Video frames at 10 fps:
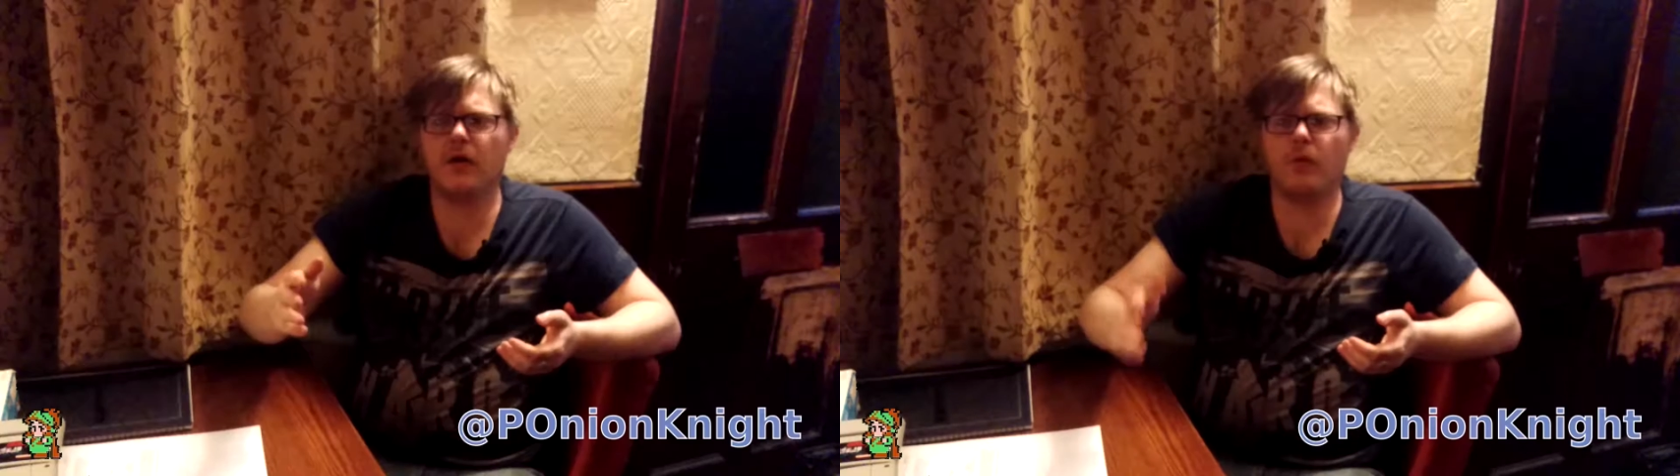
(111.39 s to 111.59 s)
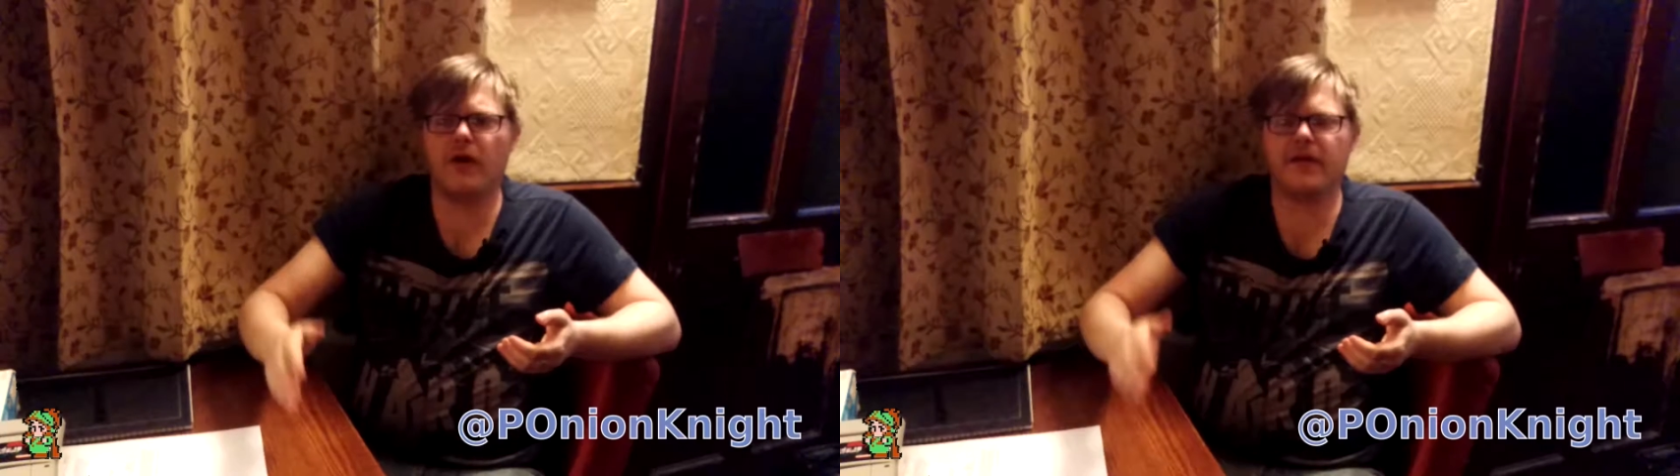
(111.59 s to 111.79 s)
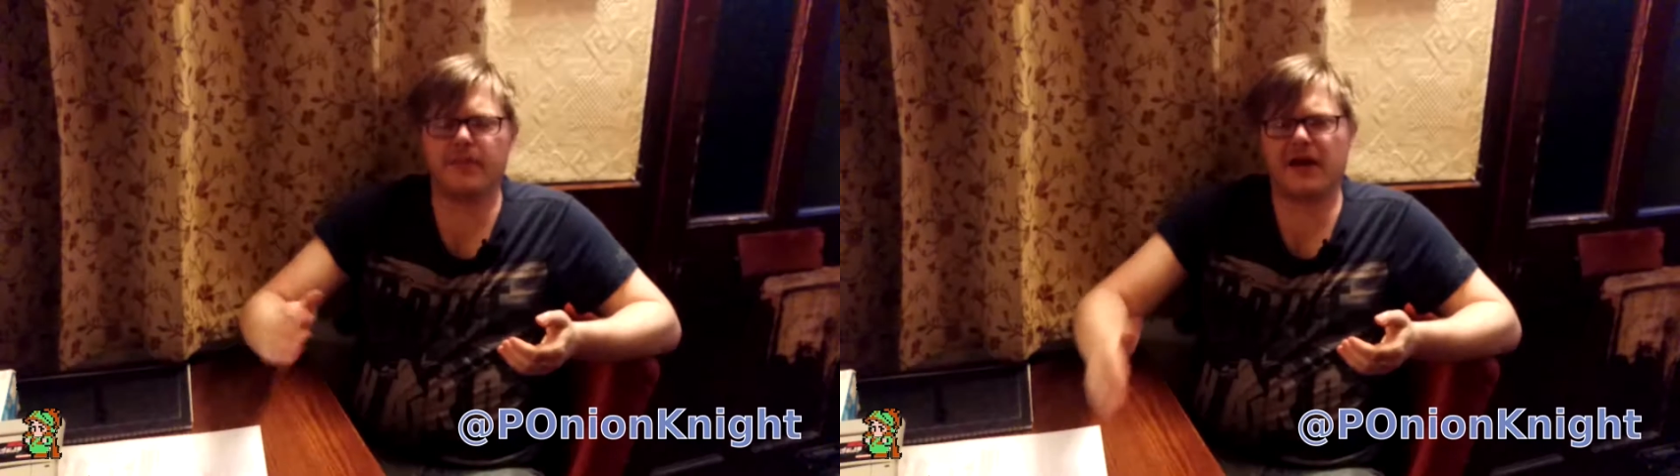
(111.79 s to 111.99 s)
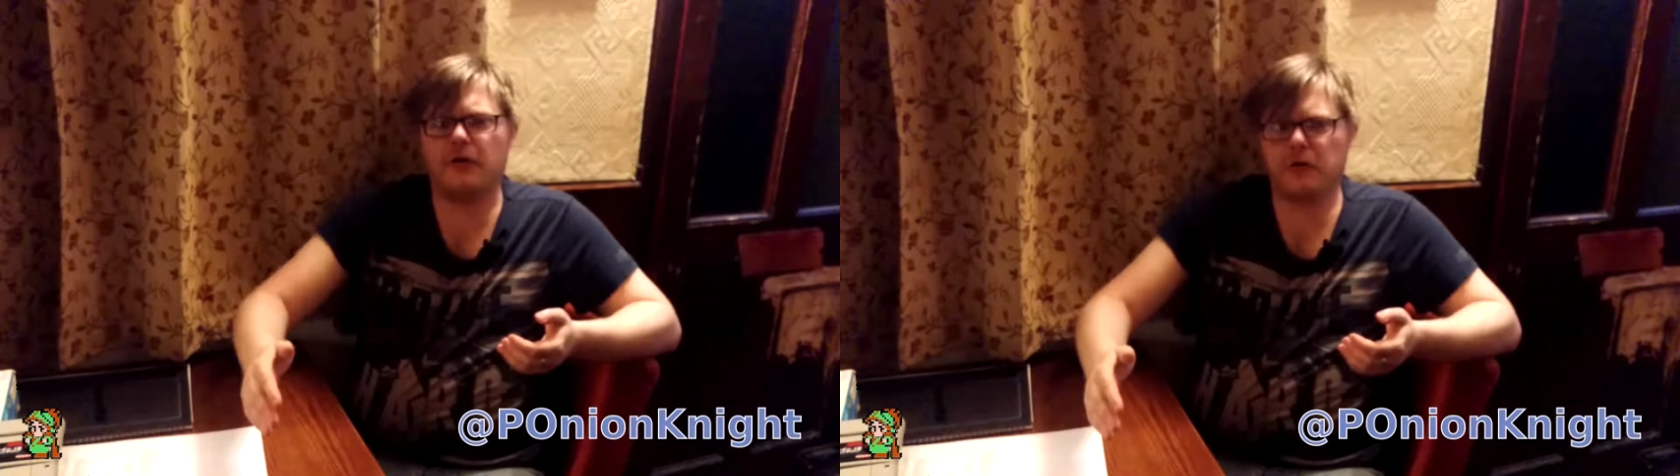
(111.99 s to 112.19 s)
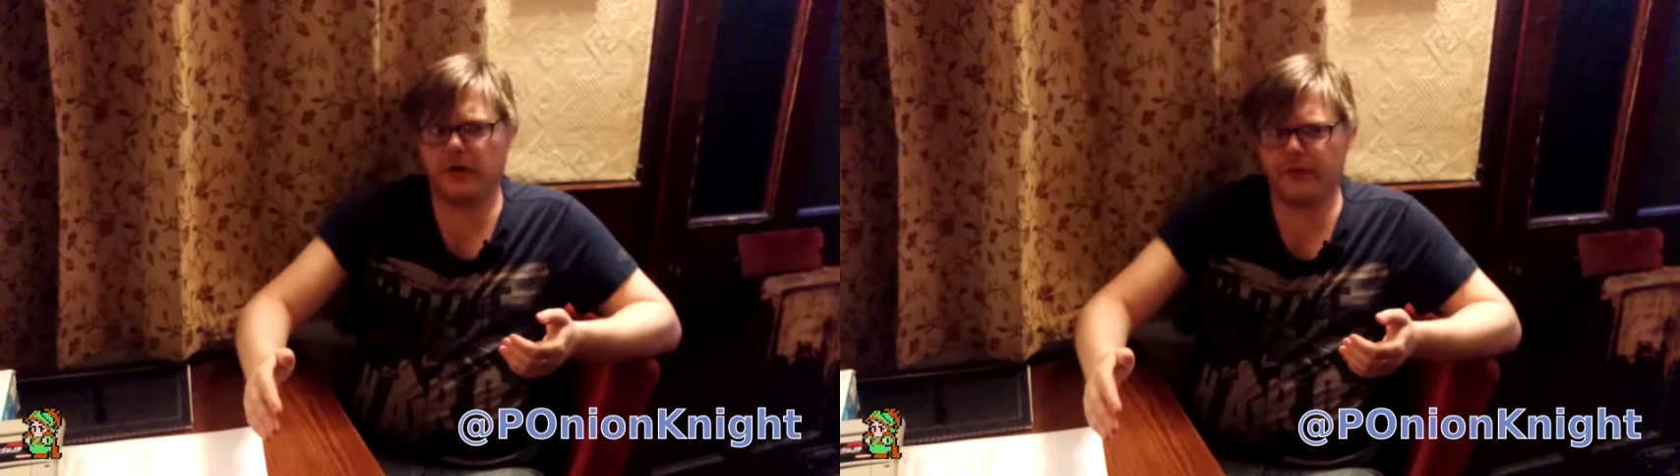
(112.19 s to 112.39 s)
with a
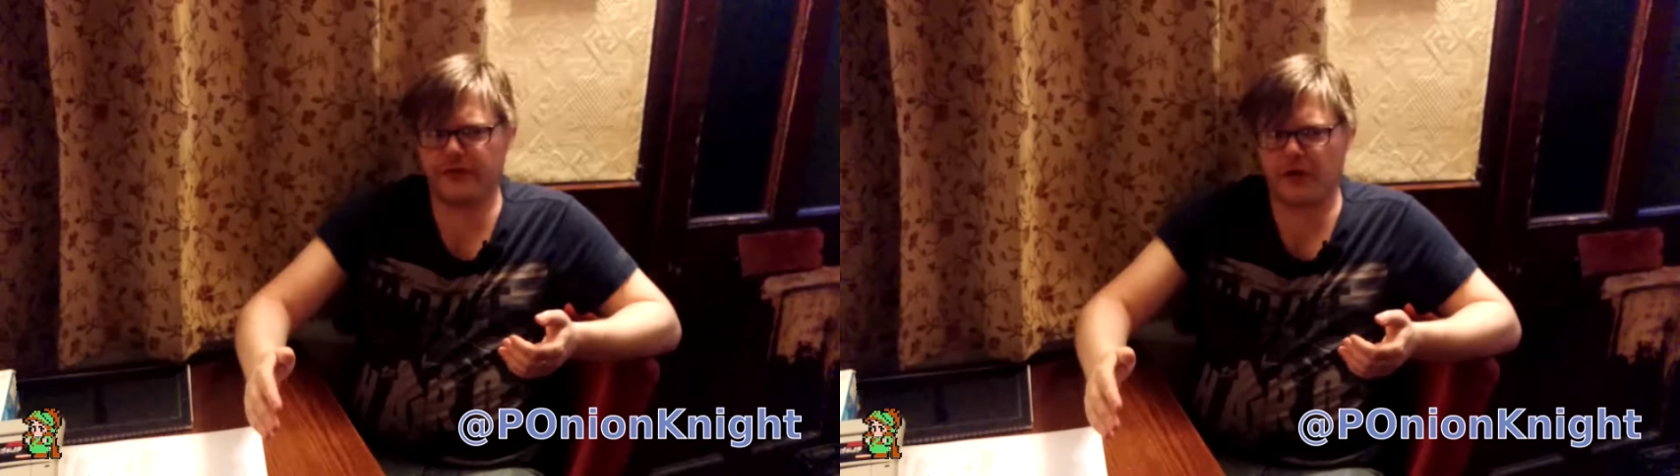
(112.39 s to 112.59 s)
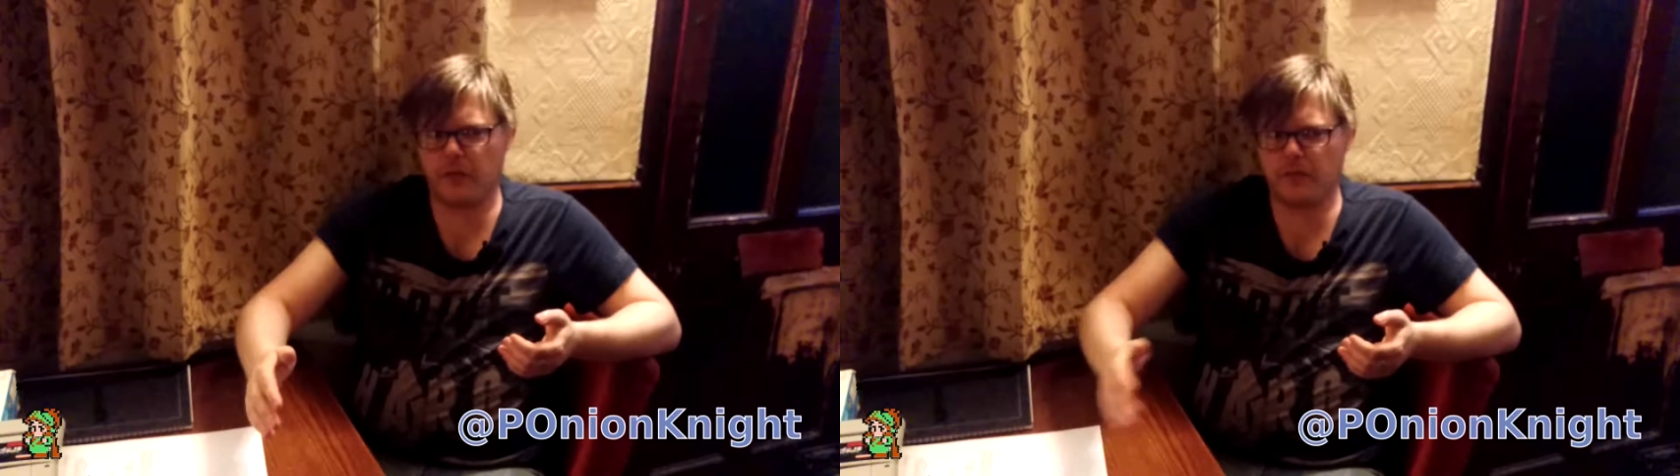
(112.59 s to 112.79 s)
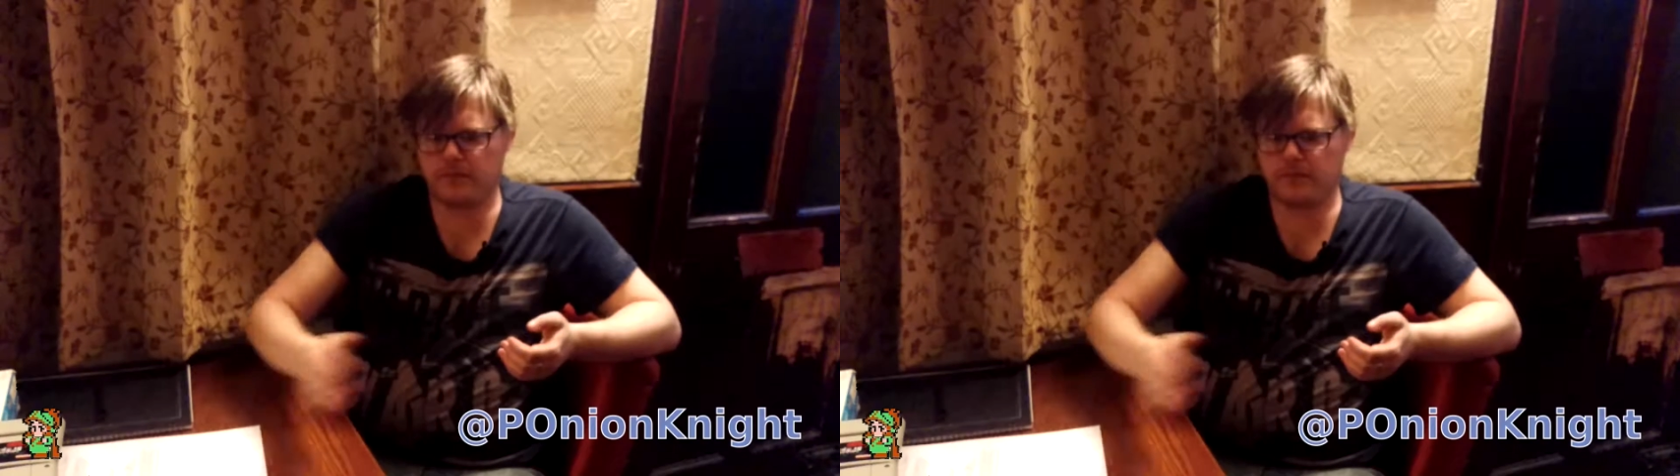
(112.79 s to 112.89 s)
PAL console.